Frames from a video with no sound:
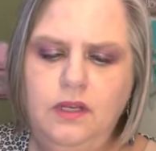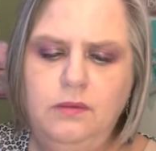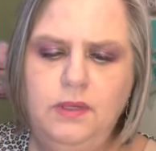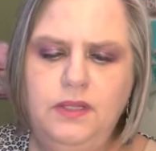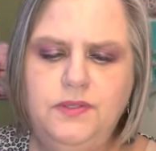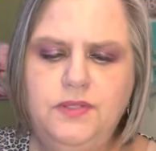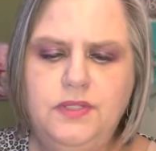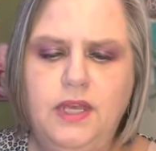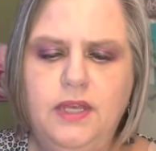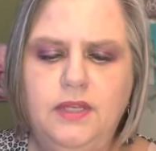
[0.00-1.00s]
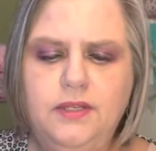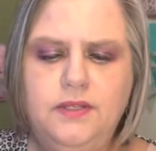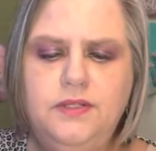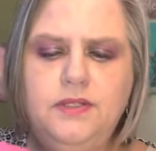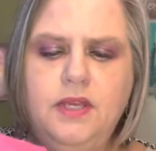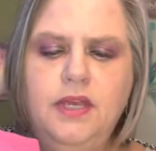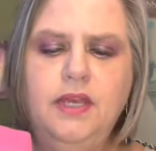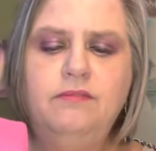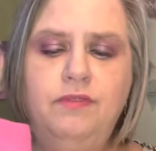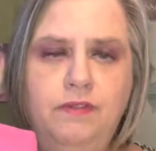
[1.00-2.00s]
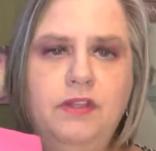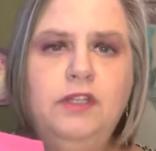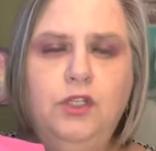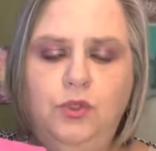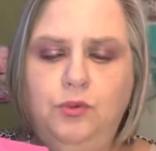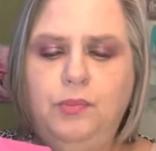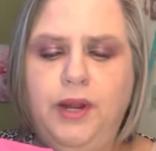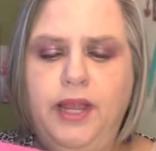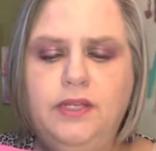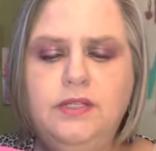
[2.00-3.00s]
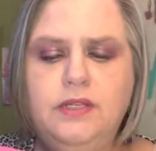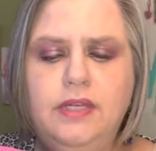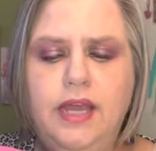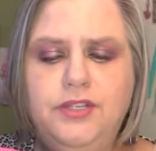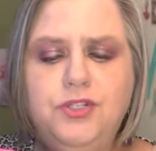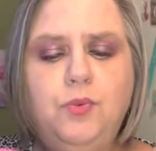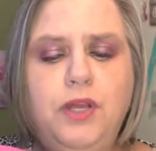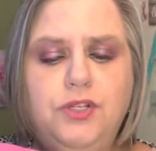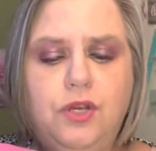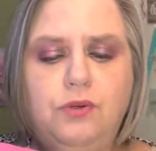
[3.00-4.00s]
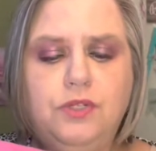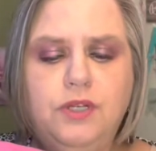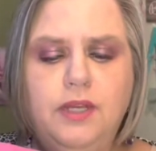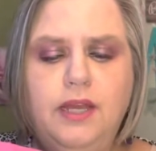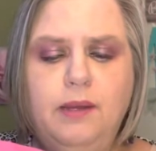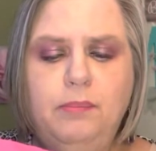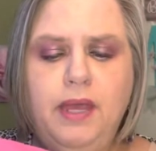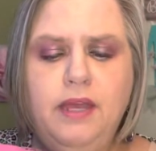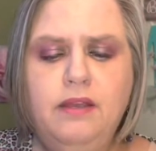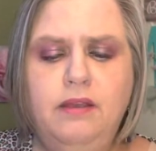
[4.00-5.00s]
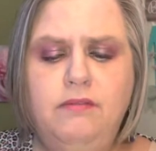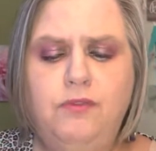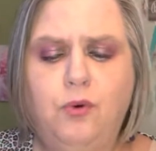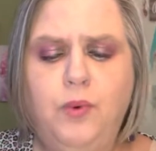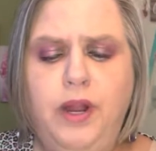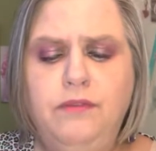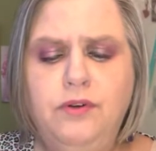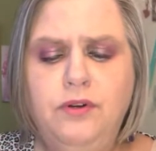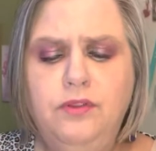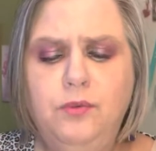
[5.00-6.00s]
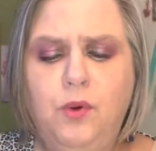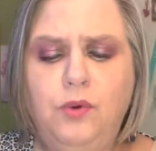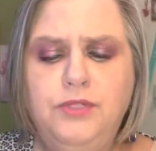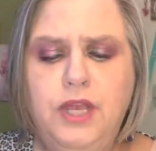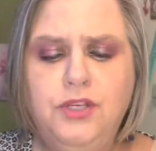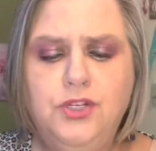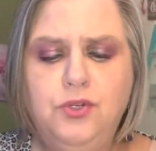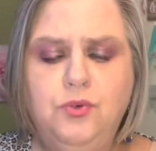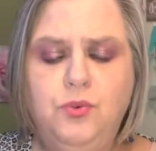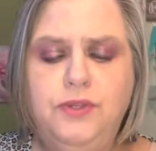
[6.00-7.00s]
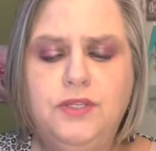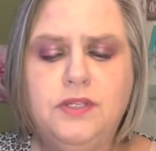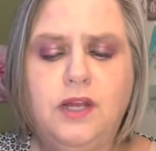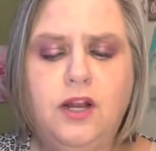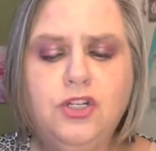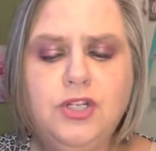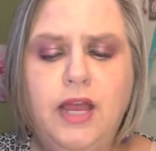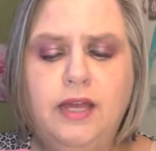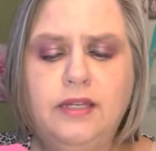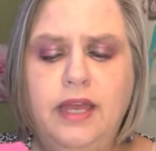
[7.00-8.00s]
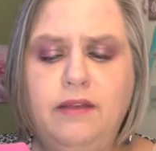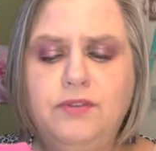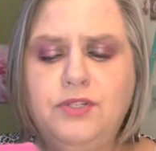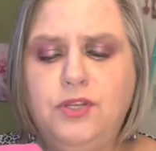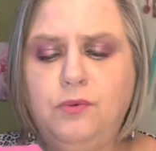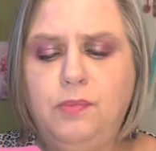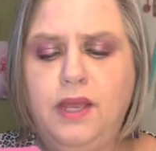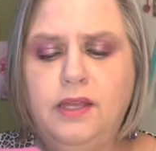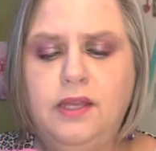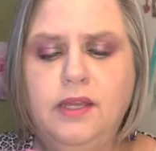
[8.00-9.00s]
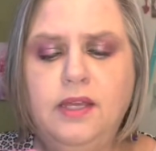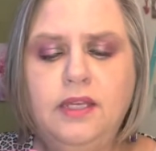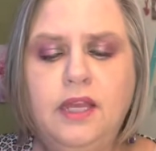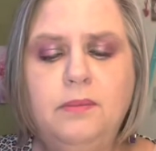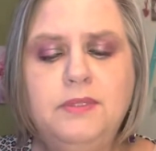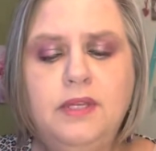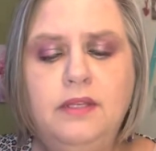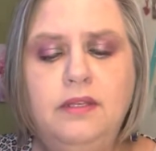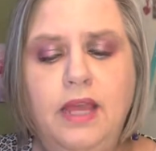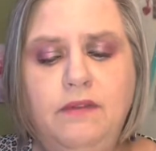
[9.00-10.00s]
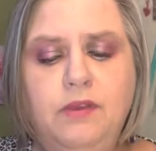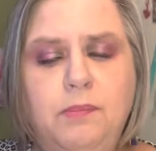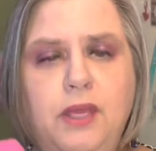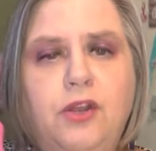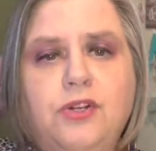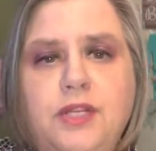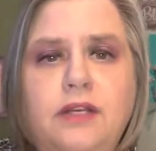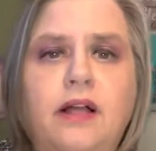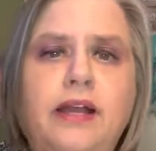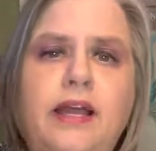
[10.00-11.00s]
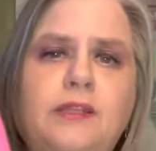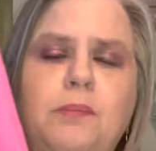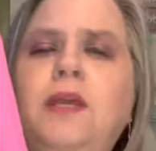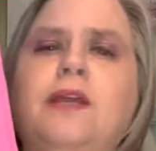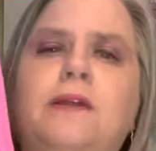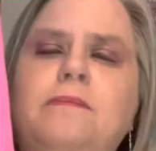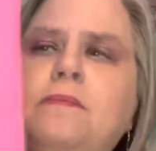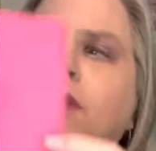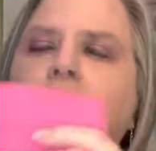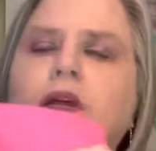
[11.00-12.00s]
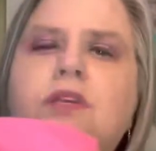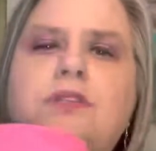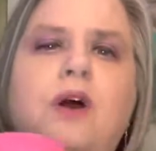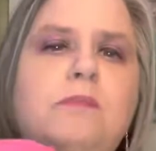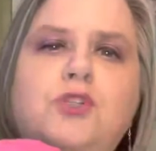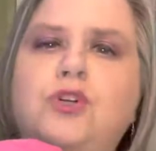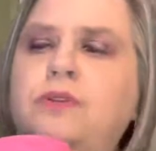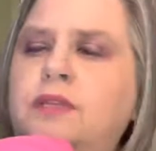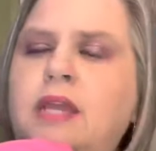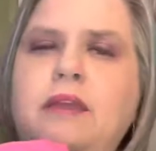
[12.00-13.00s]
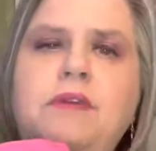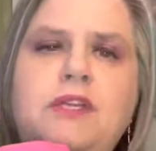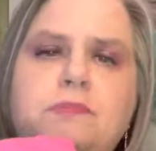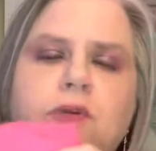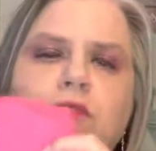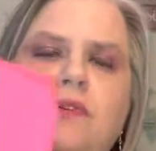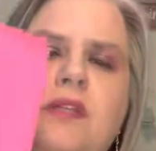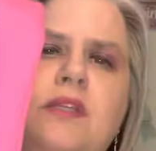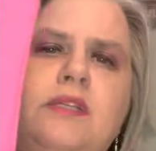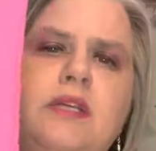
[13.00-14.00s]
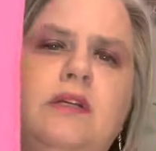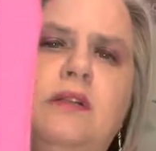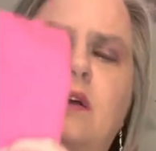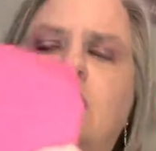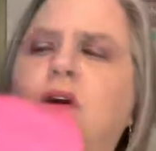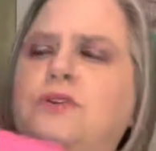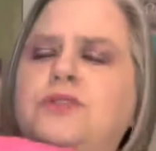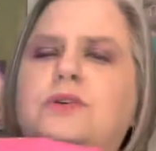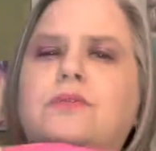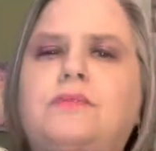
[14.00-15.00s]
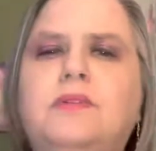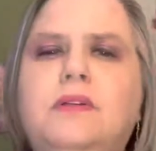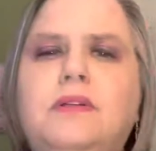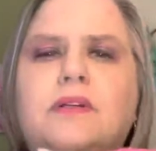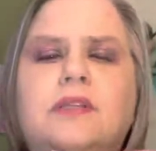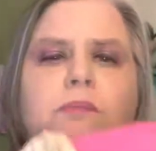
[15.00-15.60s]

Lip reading: It says, Viv and Lou brand Castaway Tote. Pack for wherever the road takes you with this large cotton canvas tote bag. Comes in navy, pink, or teal. I got the pink. So I'm sure the navy is beautiful and the teal also. The